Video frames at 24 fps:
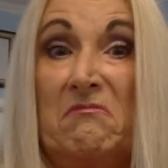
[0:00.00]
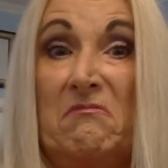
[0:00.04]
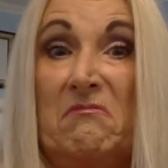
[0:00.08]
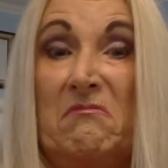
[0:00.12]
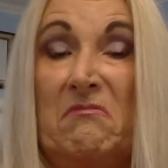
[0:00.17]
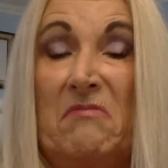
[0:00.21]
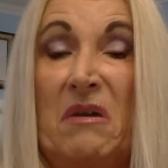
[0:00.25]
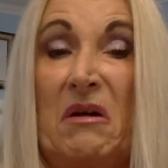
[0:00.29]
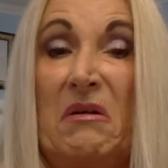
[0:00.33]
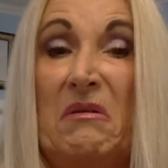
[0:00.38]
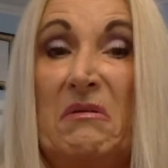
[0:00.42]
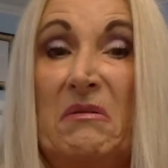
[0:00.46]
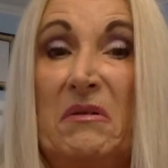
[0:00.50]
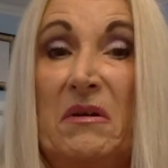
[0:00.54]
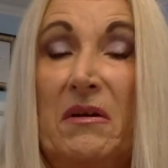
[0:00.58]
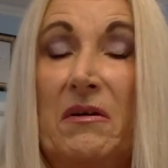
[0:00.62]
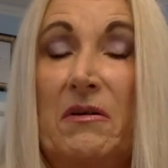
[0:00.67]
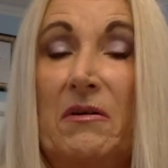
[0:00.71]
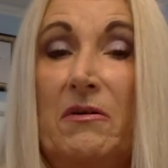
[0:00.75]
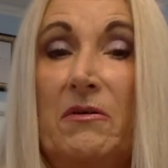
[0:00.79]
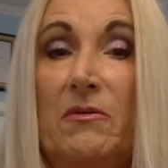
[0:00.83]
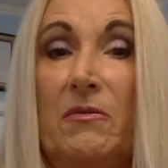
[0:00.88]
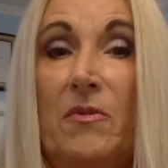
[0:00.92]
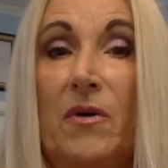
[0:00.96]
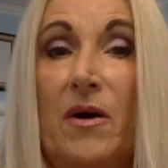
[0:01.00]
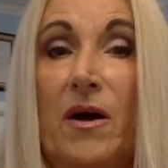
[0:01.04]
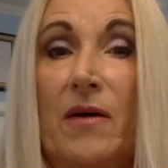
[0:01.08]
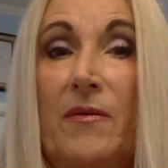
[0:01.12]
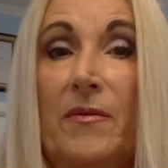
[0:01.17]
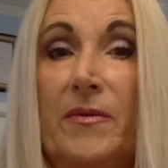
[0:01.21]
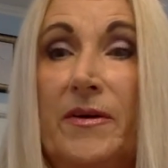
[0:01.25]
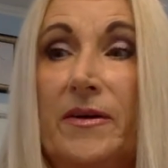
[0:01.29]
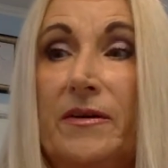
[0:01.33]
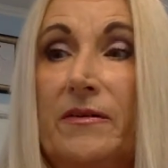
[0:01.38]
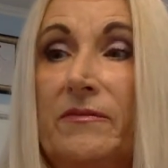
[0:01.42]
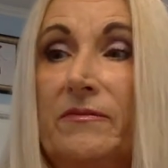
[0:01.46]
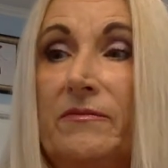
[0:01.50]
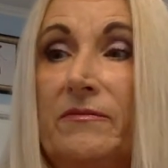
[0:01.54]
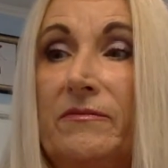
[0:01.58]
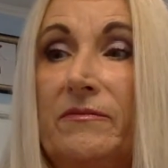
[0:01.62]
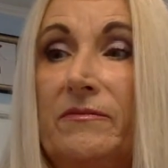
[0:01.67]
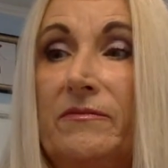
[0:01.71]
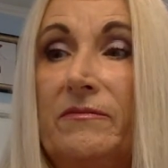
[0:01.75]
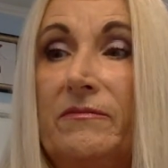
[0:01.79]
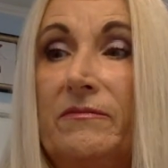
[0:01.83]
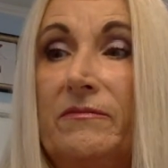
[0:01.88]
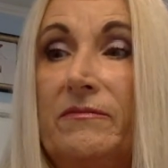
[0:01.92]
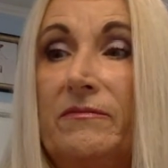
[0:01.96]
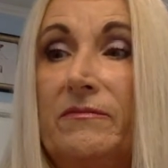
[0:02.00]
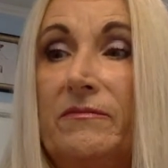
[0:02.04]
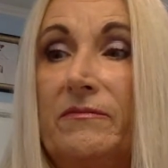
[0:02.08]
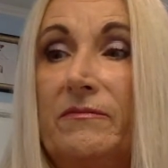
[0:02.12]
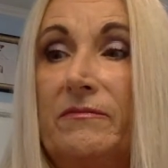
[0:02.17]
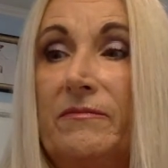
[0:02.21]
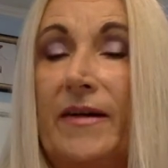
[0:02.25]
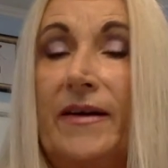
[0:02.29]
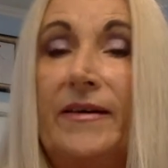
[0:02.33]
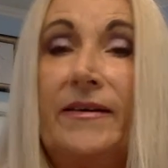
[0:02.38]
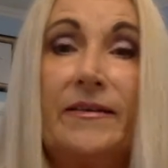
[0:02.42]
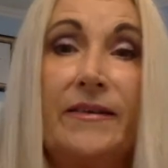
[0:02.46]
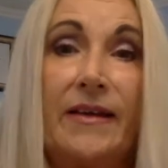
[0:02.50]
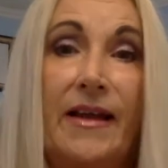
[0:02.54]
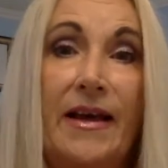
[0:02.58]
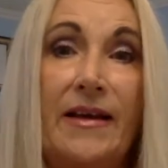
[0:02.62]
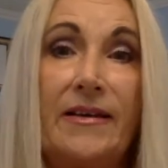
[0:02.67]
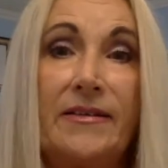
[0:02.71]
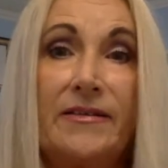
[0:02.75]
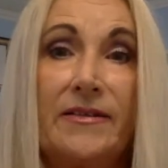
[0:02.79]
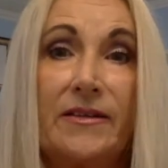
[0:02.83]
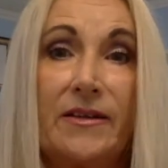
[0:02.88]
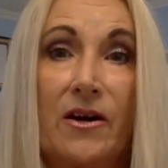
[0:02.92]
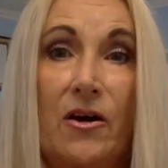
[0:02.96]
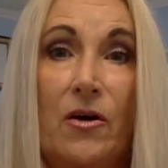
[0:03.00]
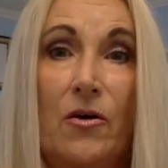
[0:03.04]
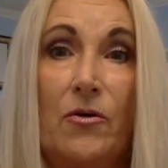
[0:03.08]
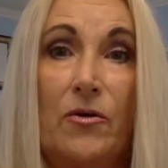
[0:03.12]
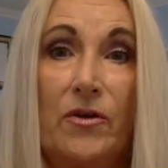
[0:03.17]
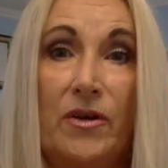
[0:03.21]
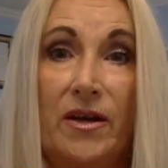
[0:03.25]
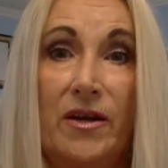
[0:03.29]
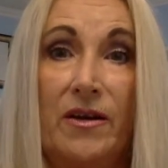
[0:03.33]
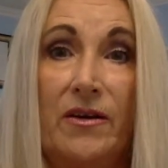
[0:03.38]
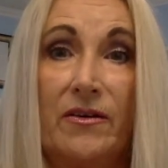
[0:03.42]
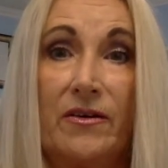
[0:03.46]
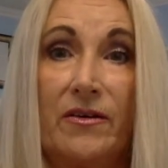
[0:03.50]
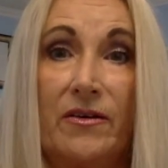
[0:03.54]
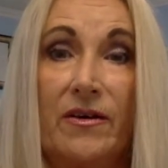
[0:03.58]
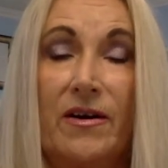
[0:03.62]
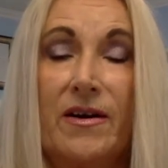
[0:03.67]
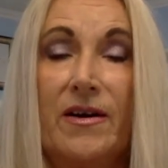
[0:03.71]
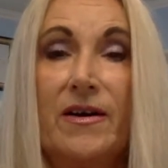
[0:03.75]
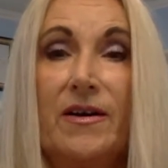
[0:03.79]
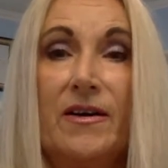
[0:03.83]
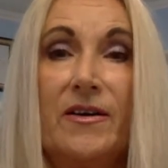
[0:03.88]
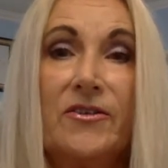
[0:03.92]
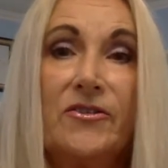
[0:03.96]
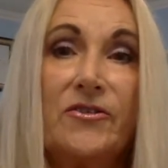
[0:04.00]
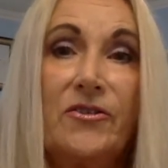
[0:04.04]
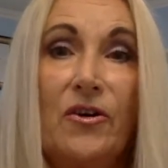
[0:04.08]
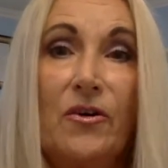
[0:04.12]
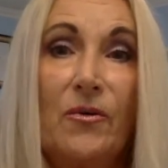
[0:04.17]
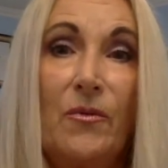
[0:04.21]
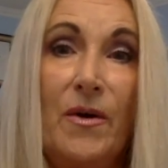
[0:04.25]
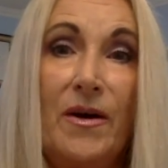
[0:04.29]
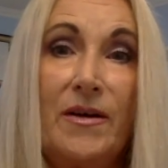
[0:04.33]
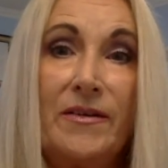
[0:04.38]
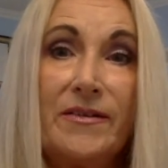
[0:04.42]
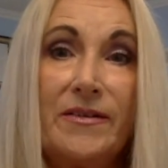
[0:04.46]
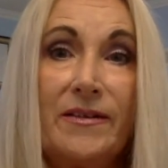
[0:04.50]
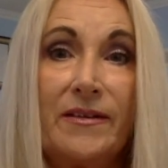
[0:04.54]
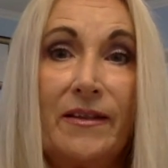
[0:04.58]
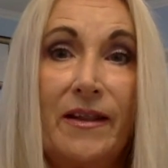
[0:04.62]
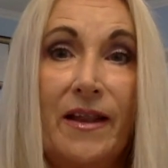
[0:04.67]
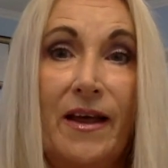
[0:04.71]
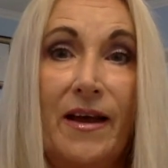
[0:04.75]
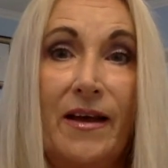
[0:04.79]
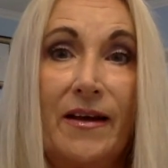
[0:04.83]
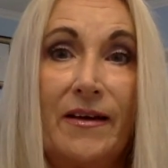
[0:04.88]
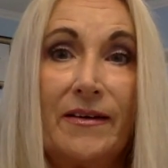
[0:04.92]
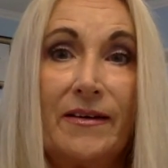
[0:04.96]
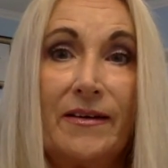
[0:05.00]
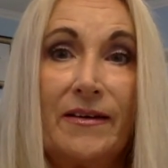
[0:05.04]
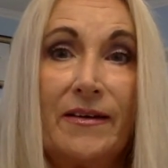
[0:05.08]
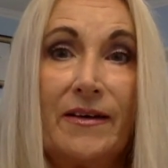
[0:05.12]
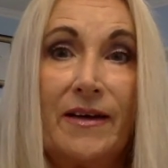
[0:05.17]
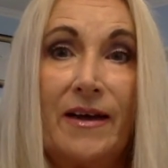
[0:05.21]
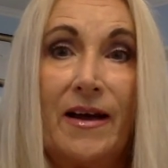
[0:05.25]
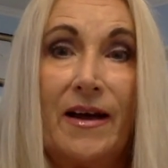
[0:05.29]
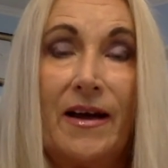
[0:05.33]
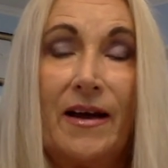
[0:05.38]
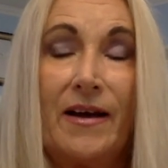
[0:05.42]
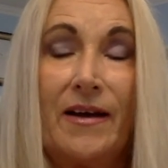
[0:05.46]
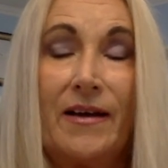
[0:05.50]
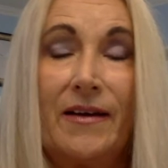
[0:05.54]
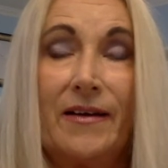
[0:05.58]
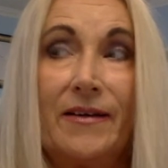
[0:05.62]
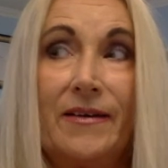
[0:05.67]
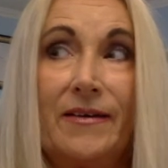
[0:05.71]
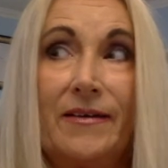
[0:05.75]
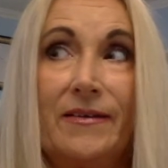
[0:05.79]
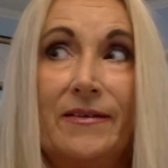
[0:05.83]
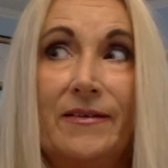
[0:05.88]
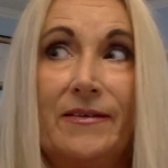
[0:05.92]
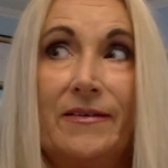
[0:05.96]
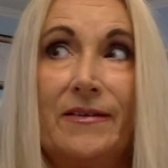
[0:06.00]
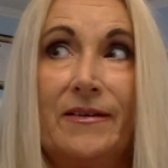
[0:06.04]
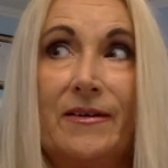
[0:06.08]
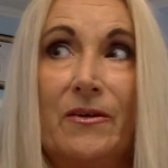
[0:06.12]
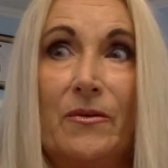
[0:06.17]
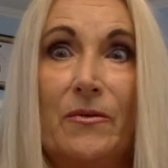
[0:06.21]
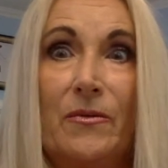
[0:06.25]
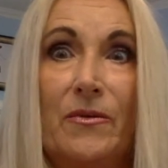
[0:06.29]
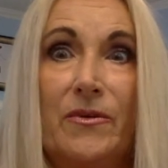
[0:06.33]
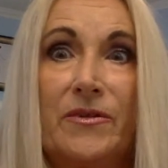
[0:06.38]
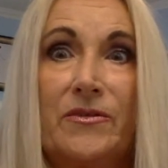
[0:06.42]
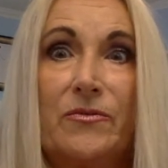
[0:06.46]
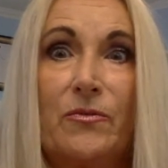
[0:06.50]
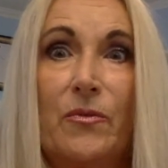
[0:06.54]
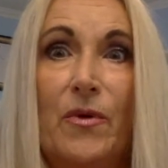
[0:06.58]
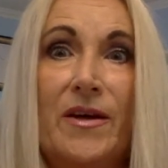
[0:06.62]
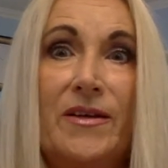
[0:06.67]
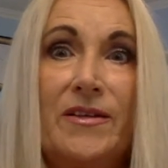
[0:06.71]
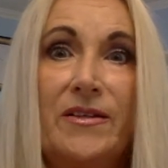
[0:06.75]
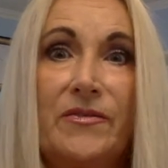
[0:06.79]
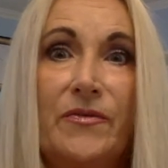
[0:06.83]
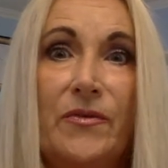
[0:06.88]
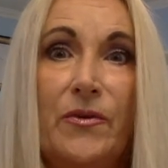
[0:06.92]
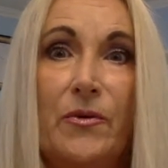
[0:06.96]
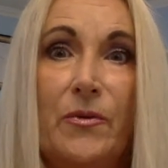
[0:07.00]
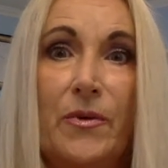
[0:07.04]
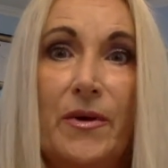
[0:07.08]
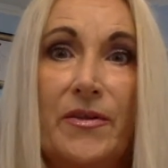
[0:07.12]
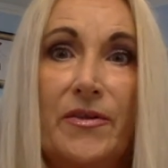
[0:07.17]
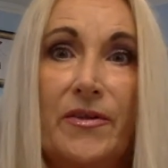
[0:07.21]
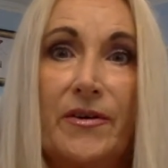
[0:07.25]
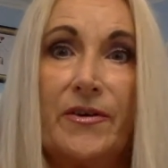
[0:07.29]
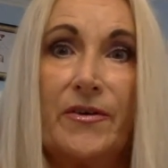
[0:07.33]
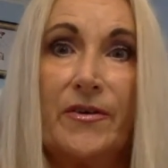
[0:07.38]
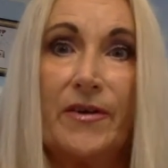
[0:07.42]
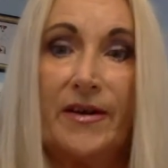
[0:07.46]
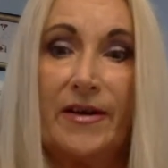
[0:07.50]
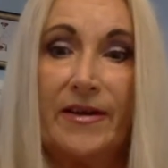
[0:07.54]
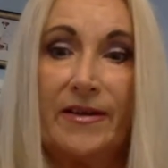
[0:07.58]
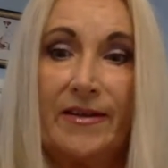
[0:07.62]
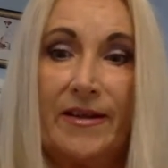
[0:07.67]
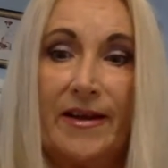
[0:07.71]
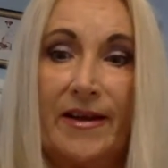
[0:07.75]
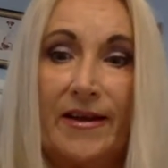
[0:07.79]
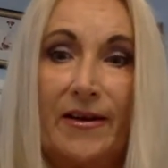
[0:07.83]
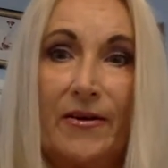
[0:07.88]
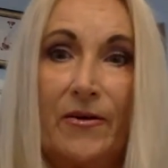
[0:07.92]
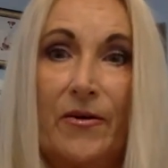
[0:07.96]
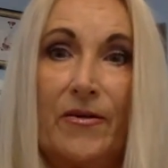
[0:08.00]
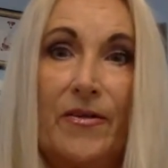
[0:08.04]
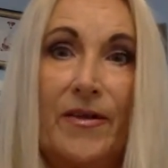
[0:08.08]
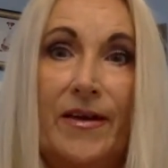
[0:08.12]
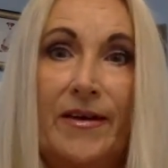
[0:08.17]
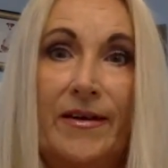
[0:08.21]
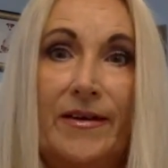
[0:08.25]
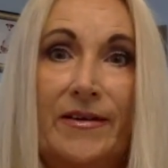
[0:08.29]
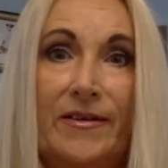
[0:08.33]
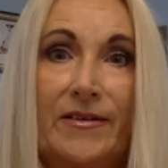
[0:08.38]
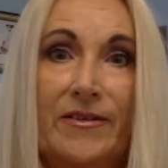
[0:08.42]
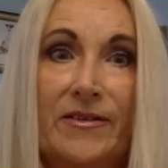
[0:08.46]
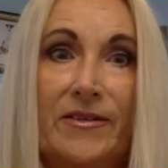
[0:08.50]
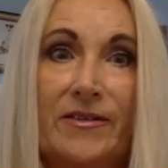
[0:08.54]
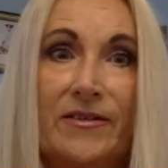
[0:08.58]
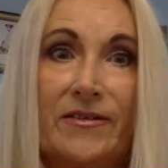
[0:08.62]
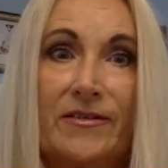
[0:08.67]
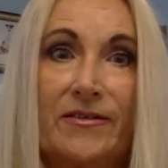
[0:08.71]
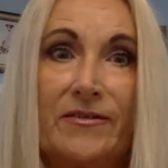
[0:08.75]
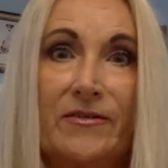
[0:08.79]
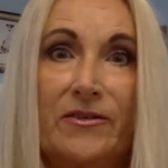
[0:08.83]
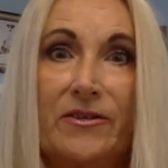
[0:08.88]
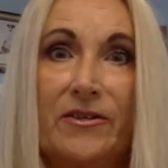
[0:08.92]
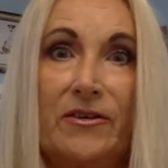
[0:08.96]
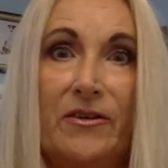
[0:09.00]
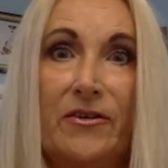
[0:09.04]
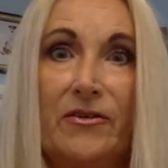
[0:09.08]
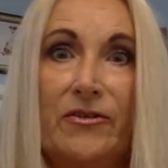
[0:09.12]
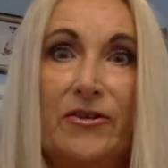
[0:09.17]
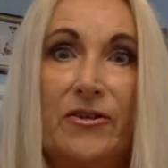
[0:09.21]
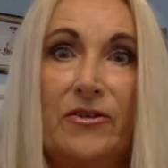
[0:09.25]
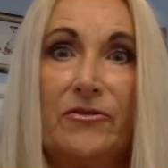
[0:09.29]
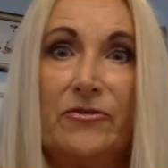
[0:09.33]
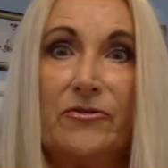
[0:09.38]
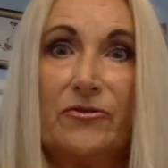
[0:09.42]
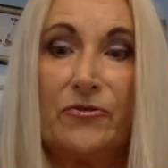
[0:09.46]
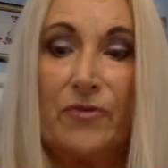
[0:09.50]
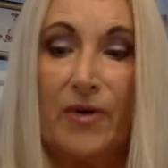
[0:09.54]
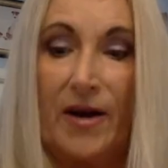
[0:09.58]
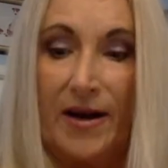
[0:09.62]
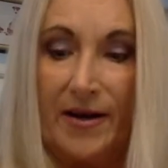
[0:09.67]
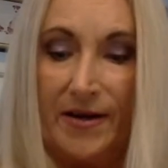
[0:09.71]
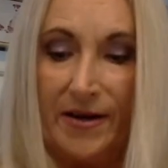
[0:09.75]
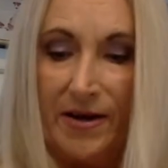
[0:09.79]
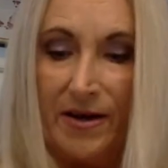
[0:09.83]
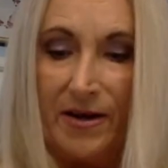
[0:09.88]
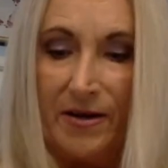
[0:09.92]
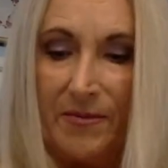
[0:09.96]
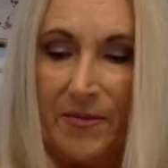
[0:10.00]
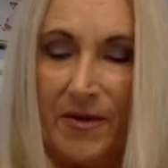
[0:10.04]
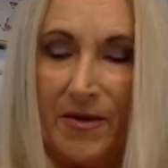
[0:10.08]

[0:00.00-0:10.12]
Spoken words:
I don't know, probably, lasted a whole year. So it wasn't like I, was wasteful with it or anything, or that it just, used right up.